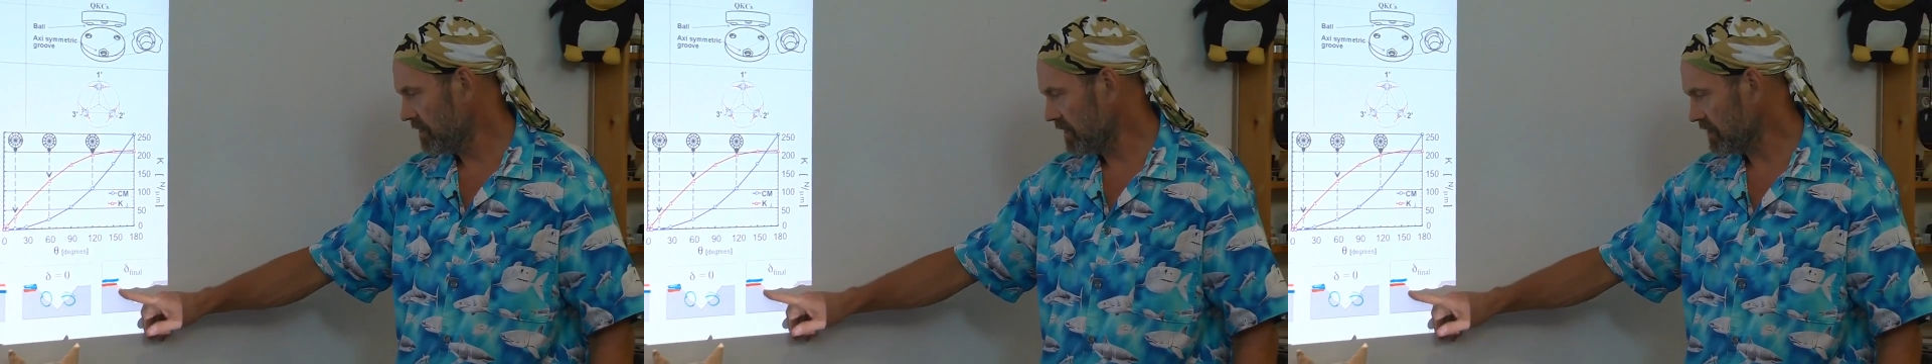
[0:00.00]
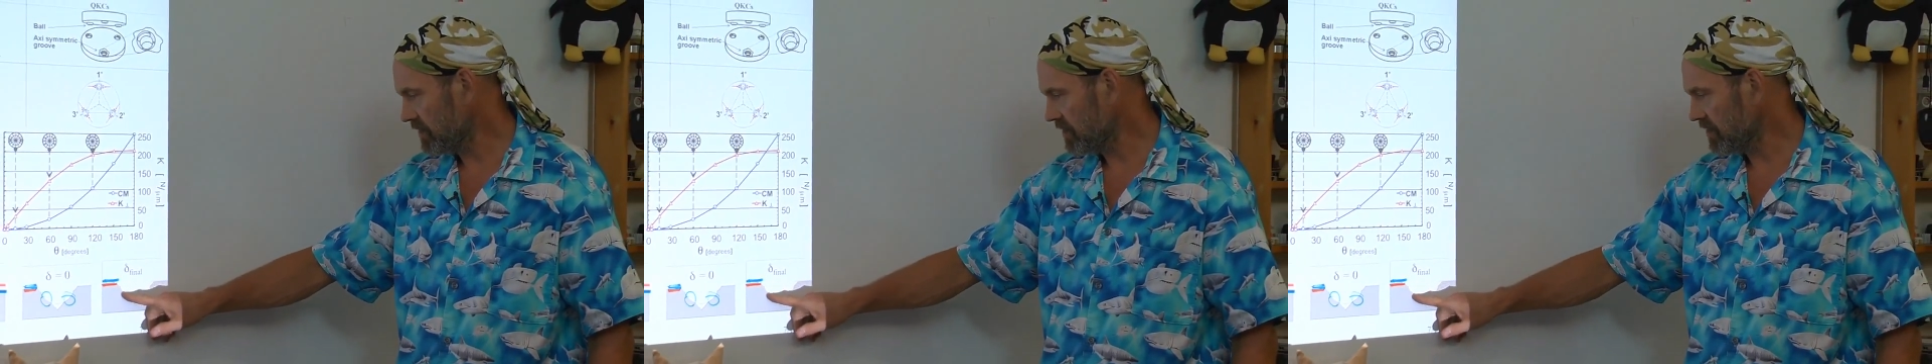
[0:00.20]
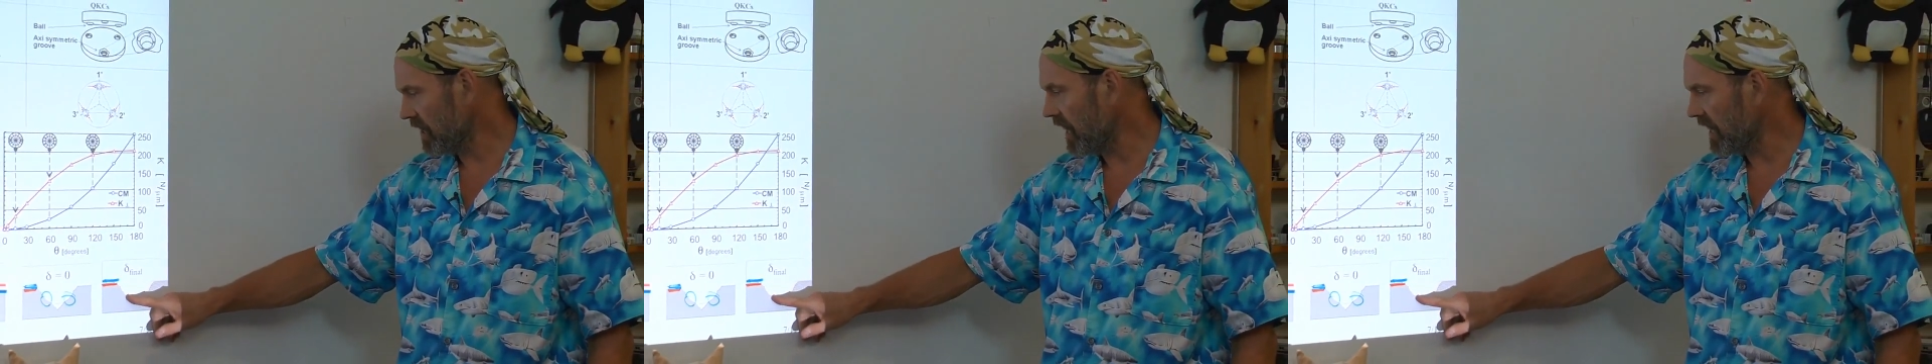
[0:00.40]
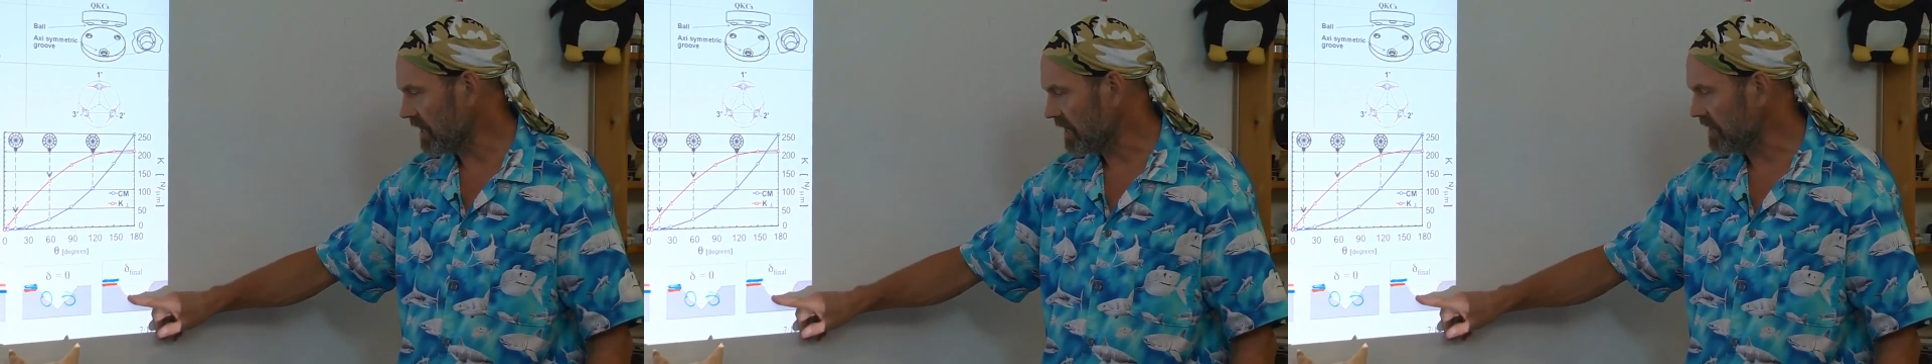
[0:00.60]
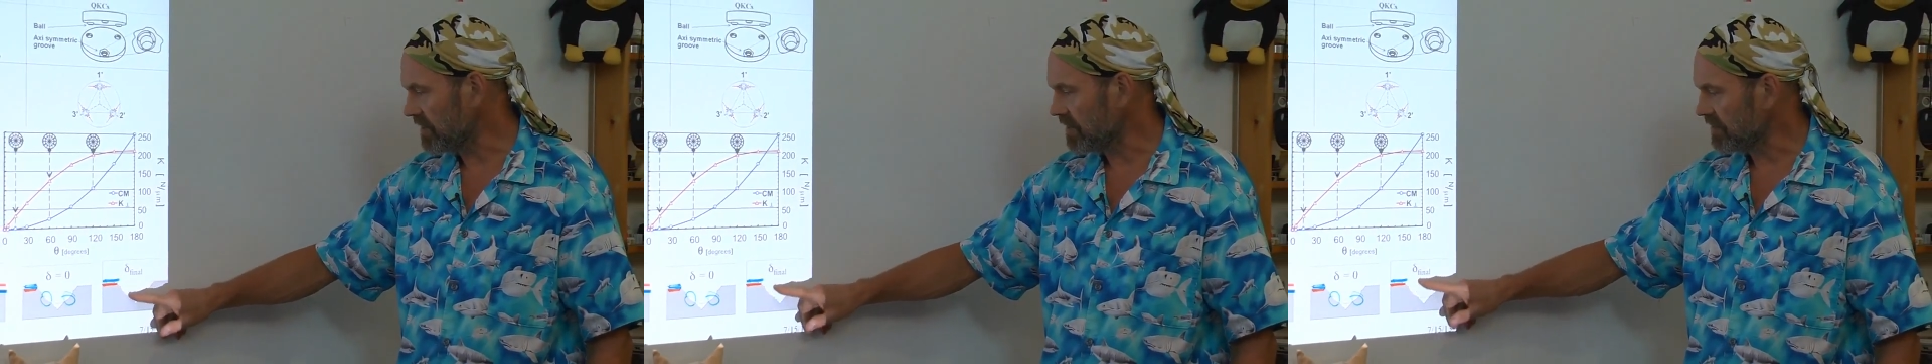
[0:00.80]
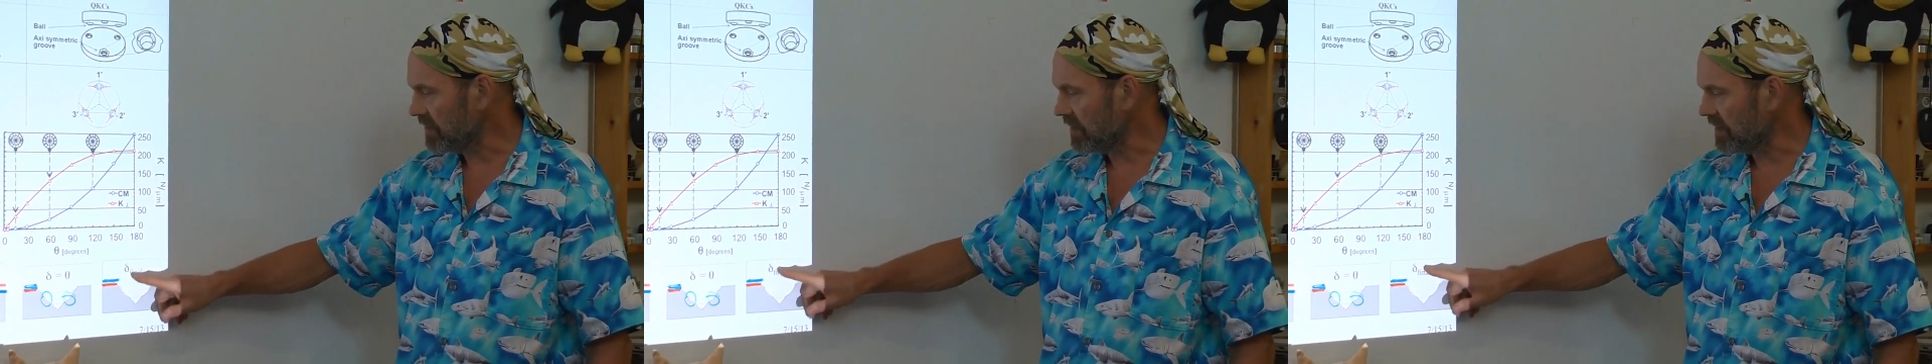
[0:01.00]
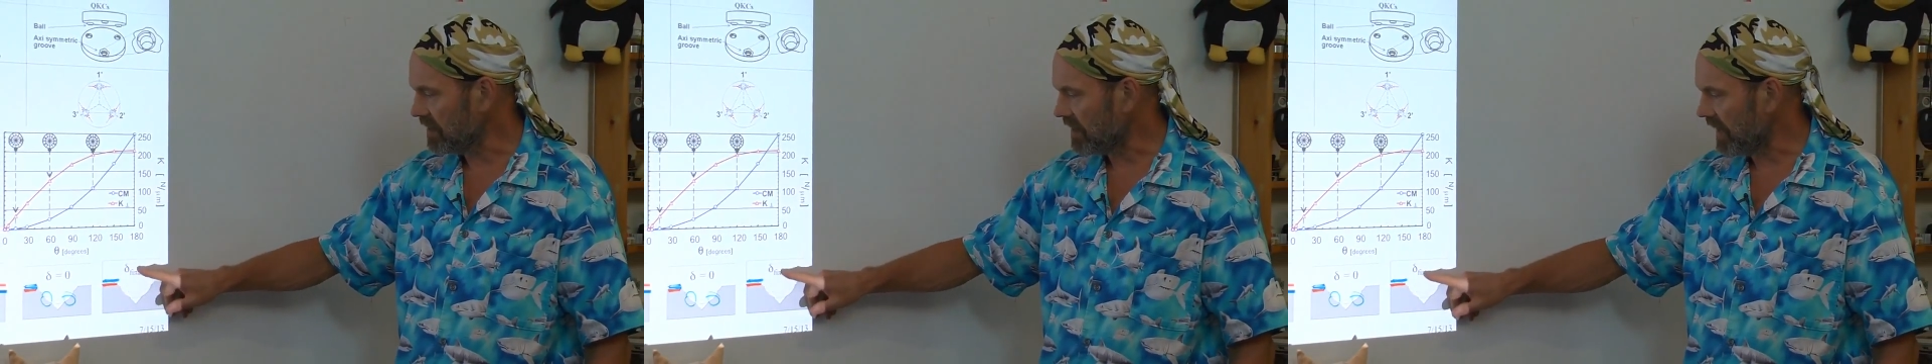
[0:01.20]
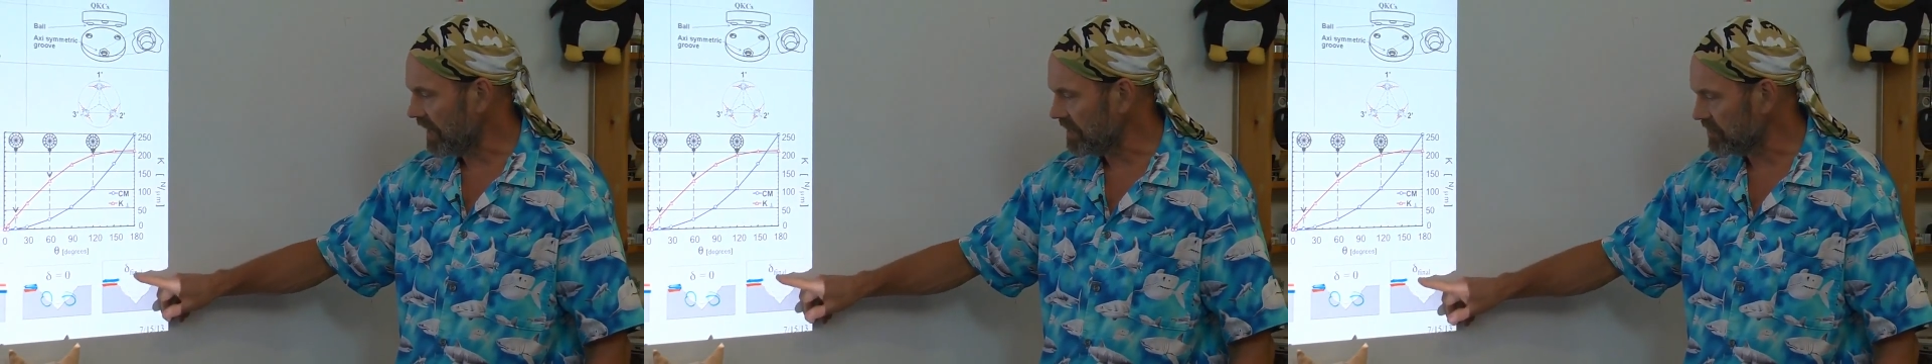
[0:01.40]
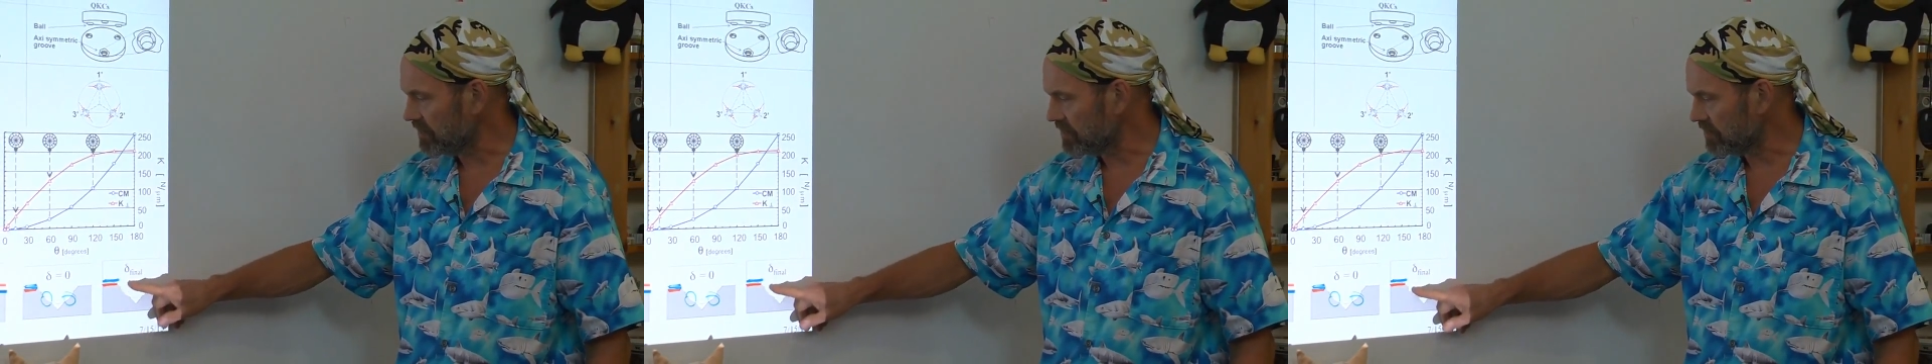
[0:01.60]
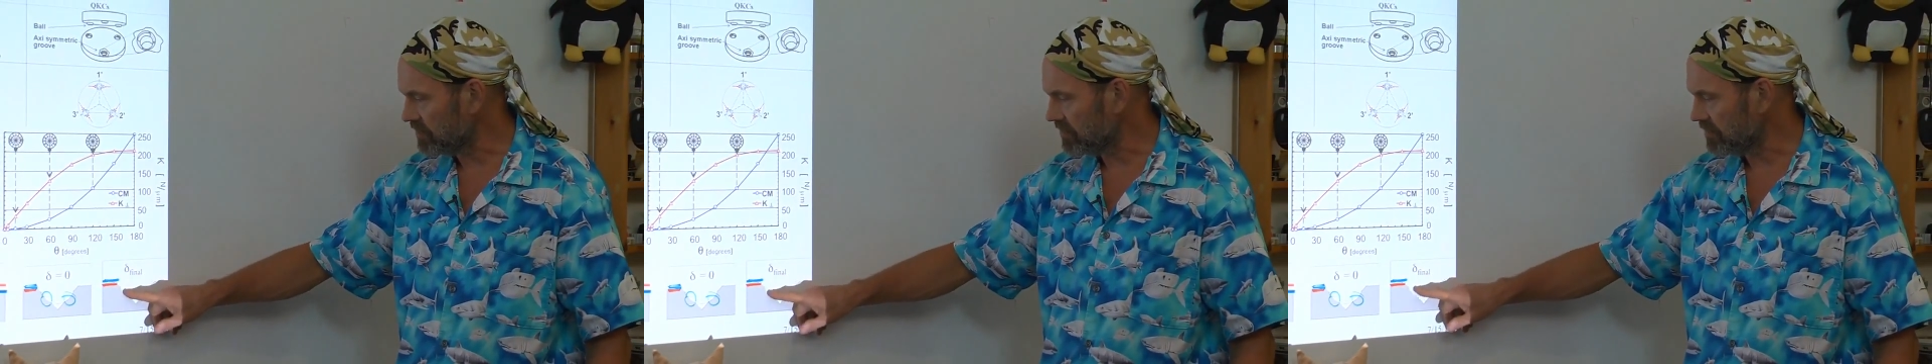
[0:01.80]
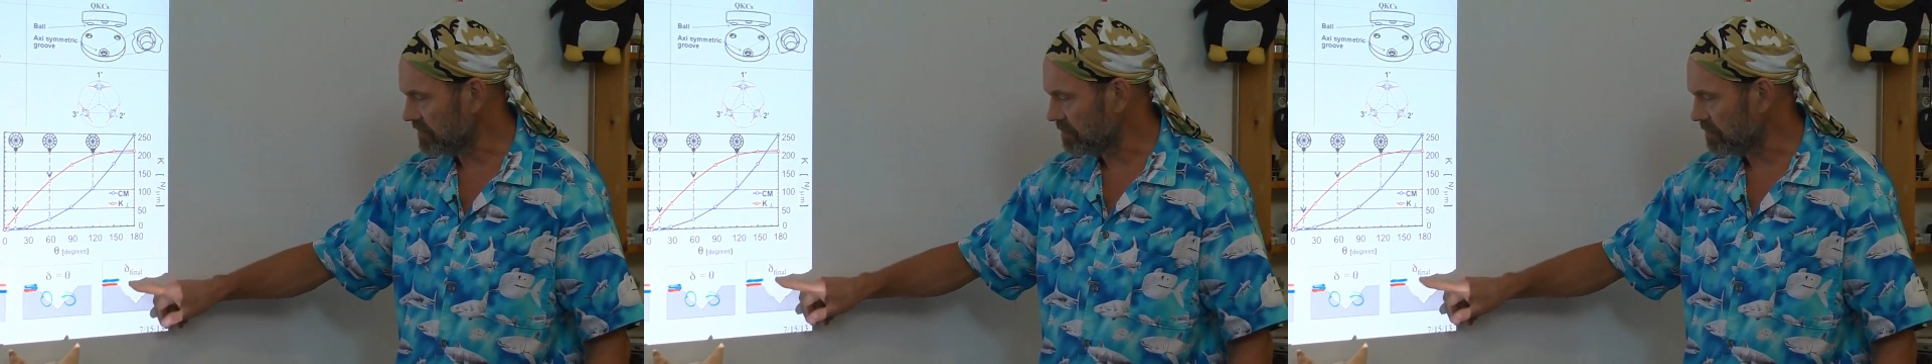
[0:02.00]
a socket that engages